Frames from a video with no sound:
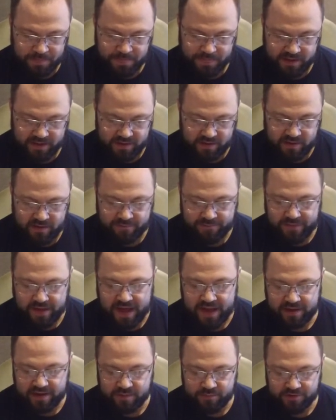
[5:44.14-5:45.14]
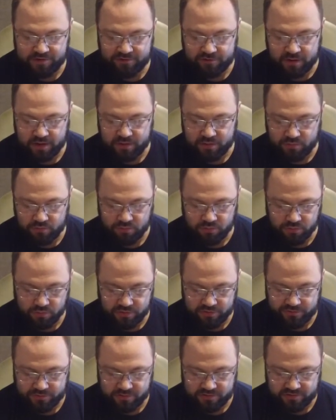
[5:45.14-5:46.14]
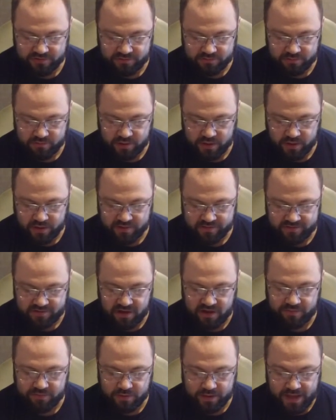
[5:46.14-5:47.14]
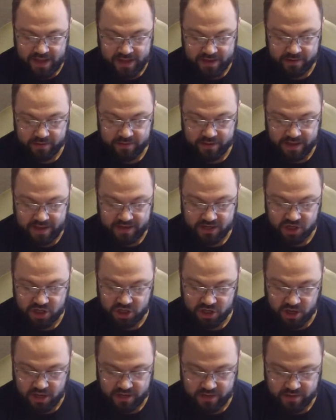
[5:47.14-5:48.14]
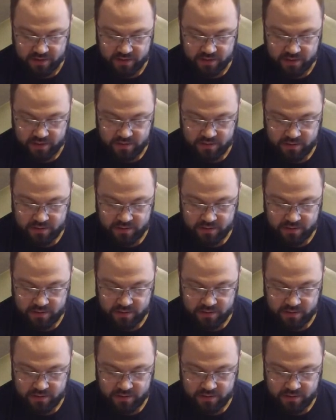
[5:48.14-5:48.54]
Identify and demonstrate the rules for safely handling a shotgun.